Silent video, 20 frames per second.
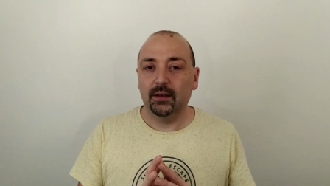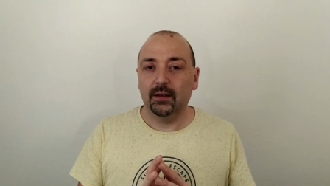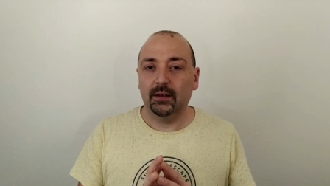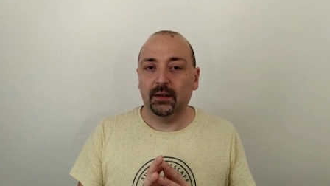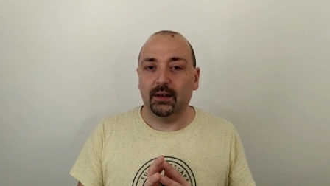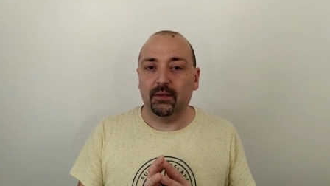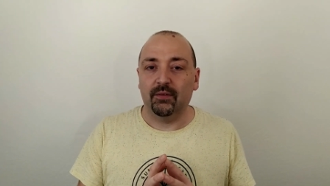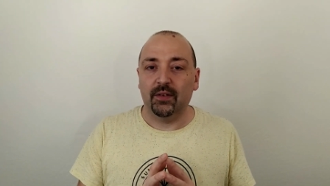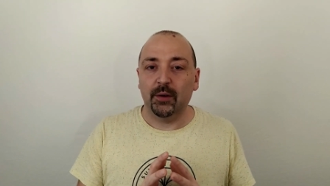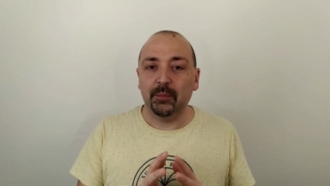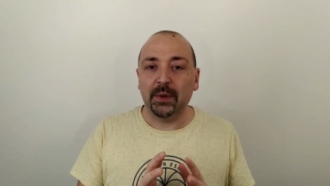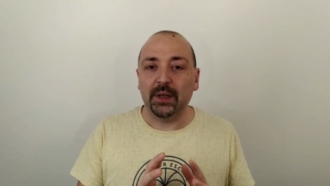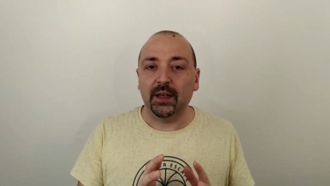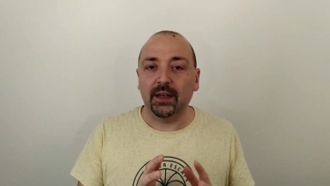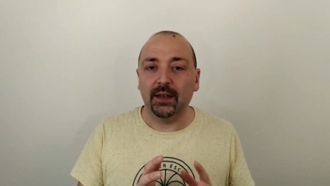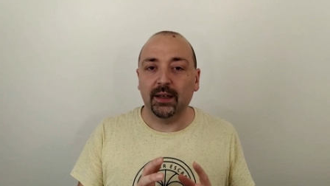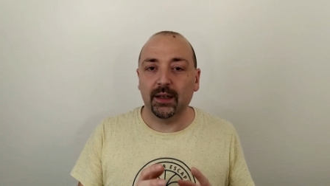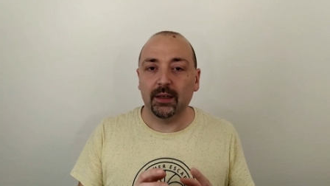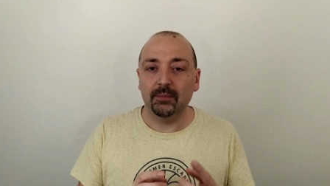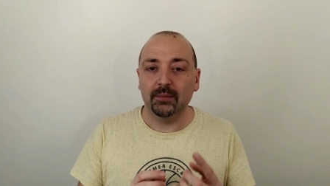the family
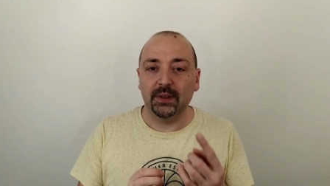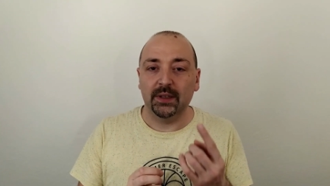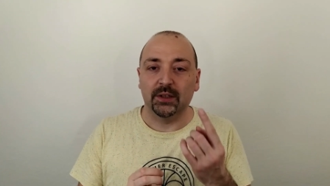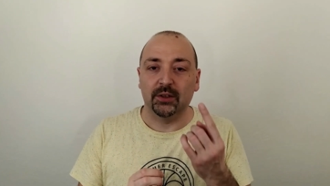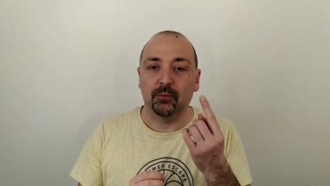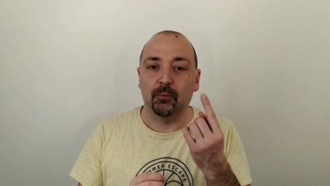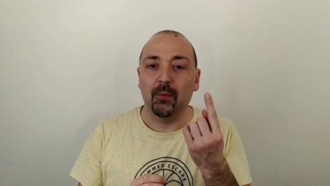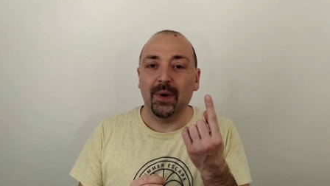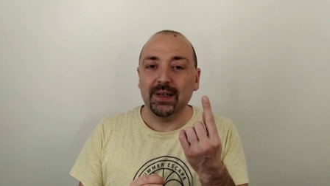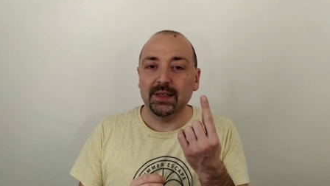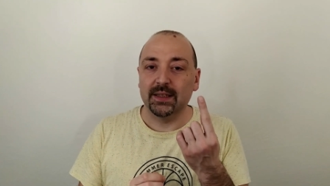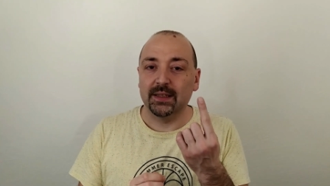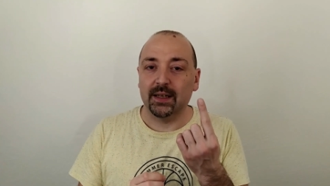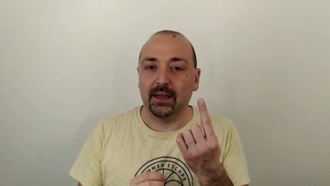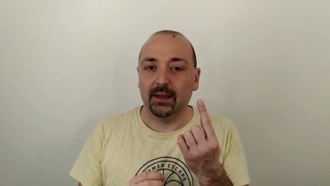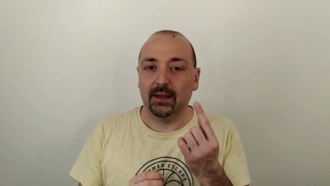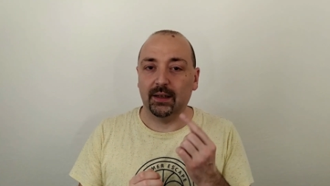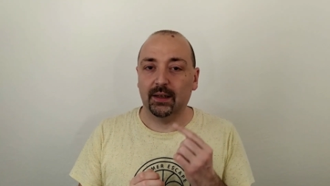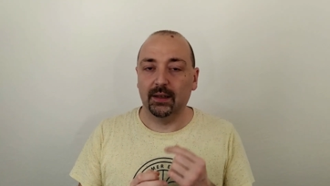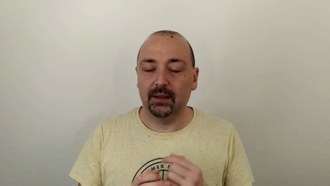income is one
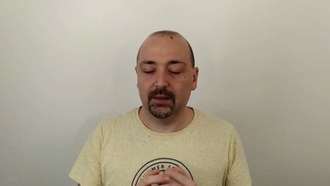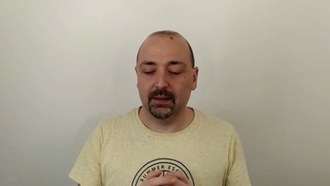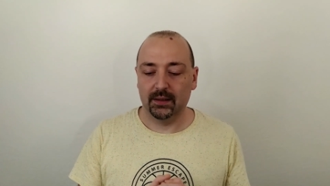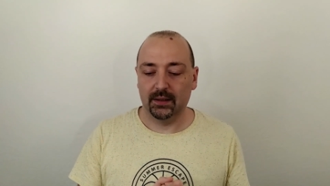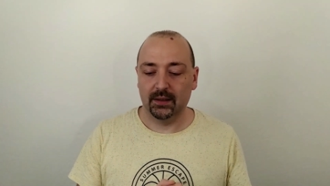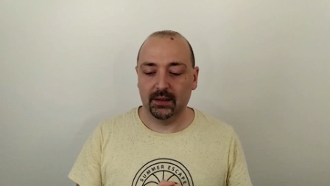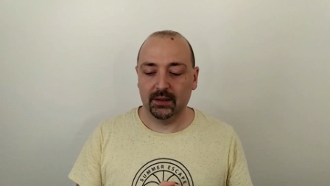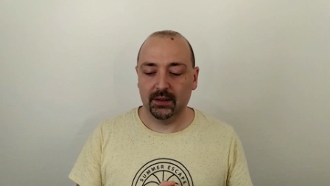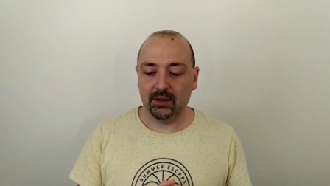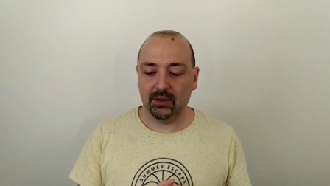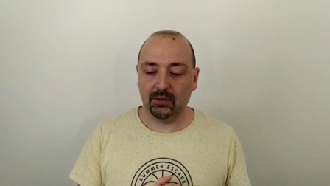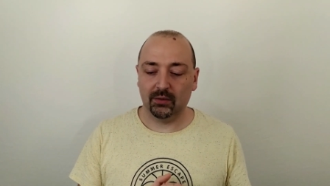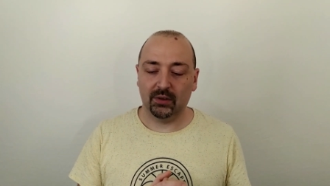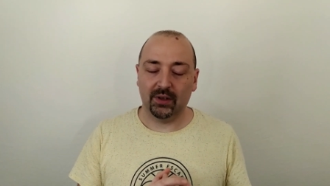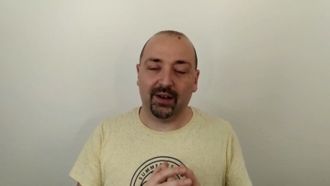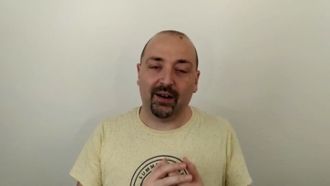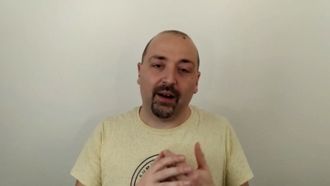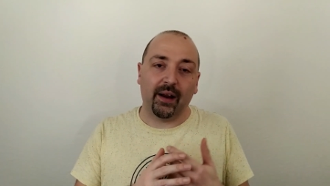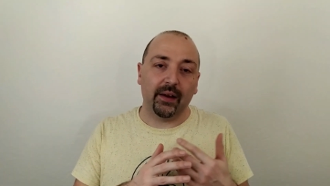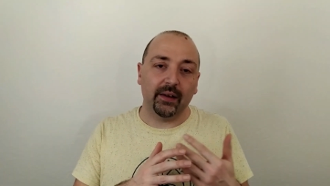salary. So
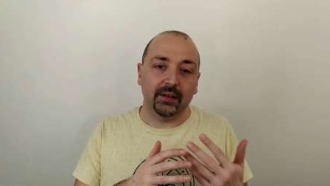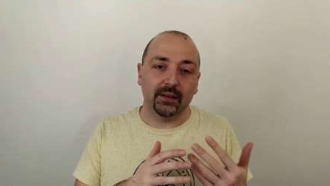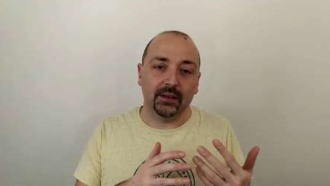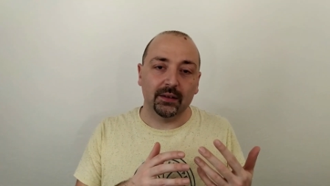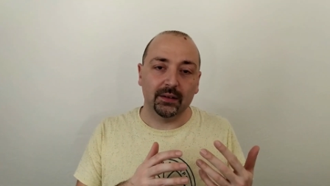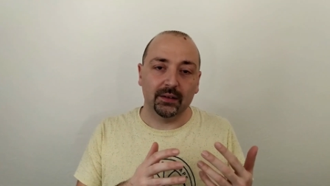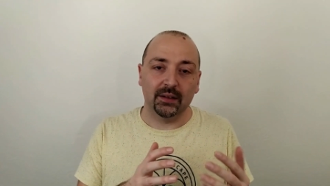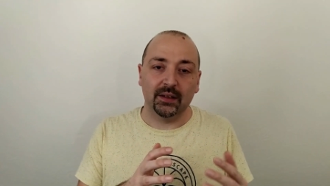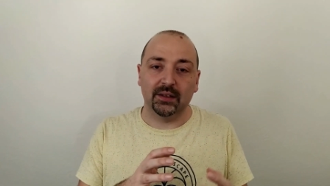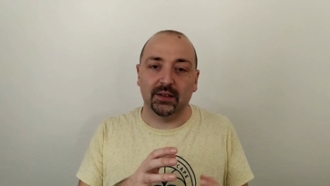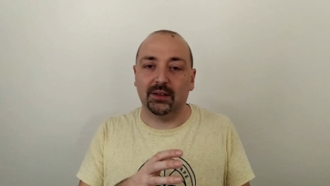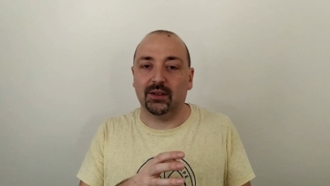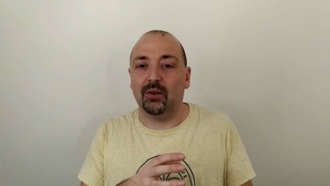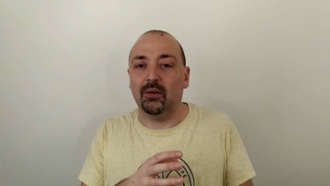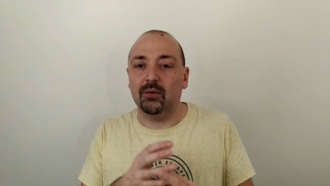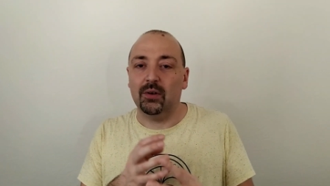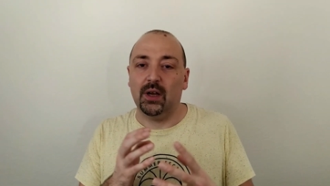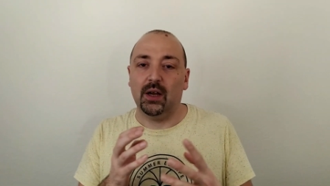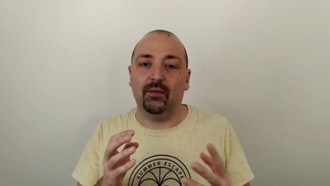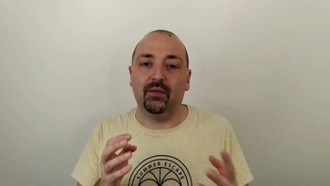the rent is
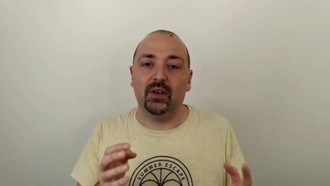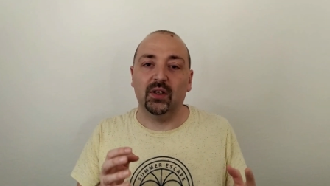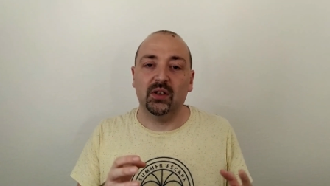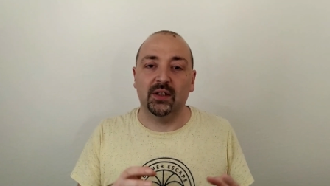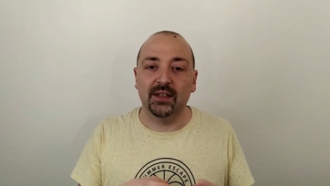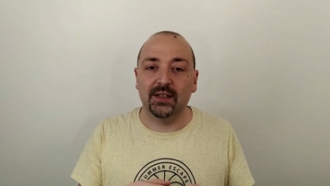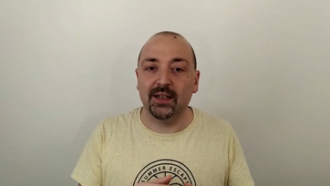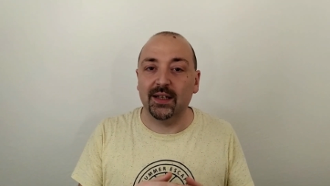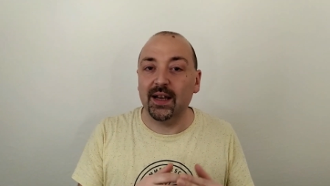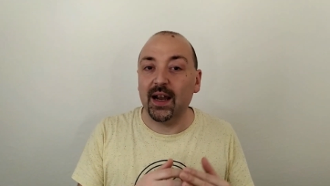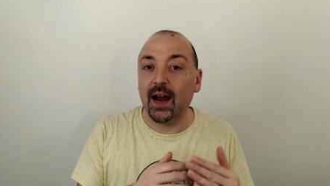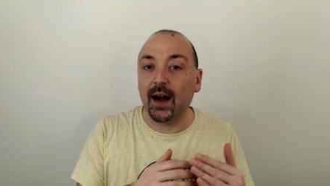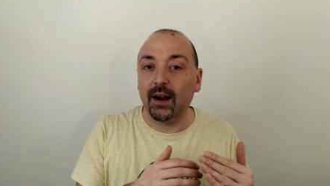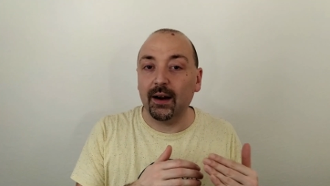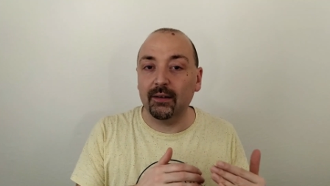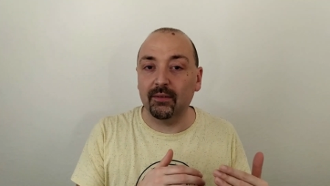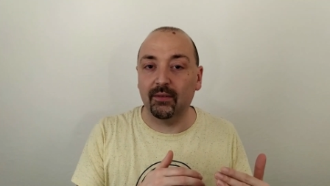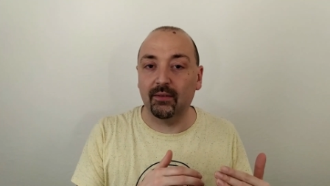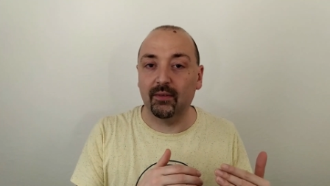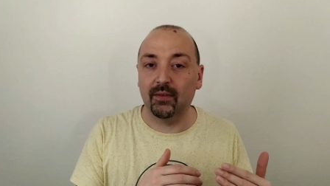on average, let's say,
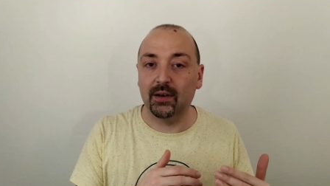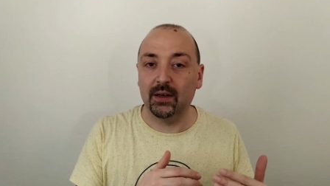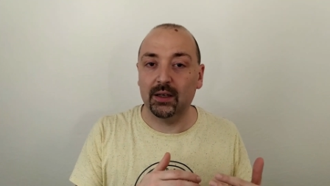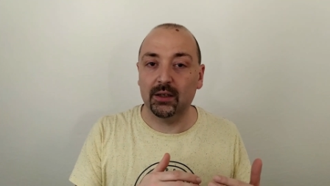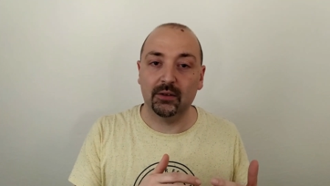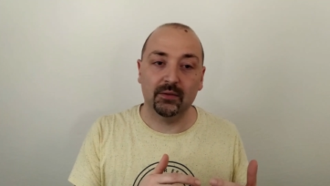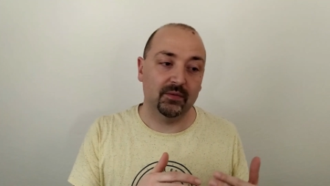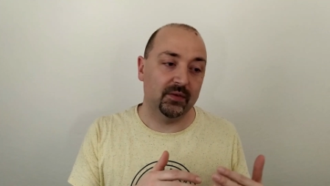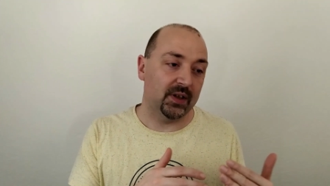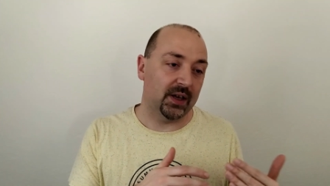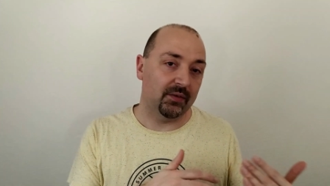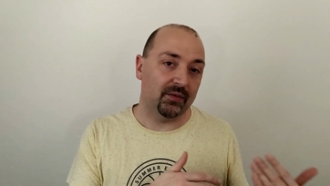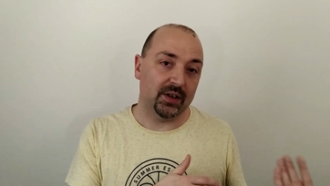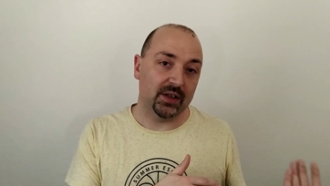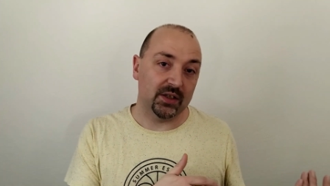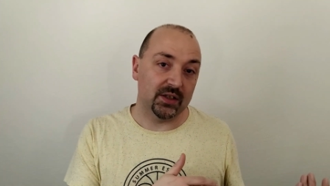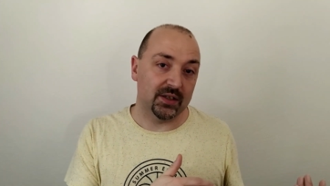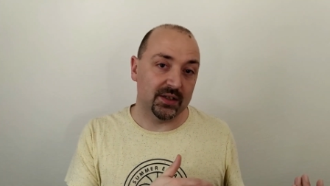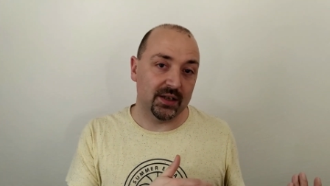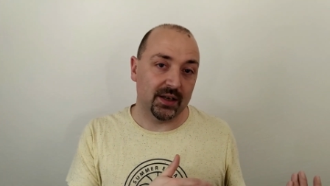half of the
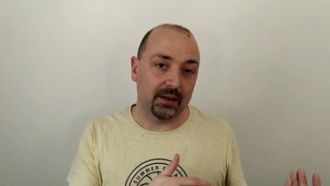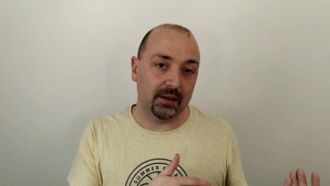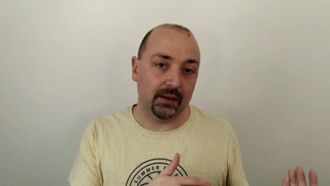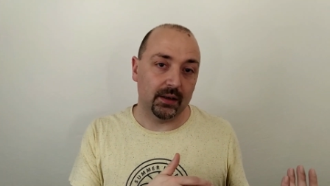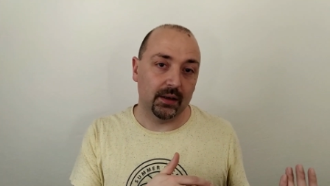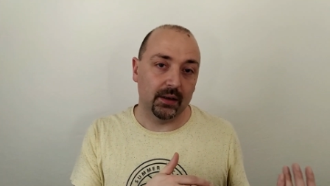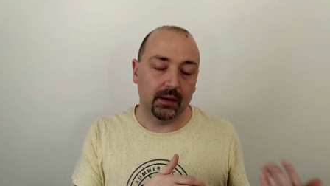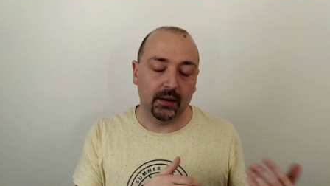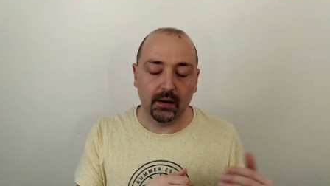average salary.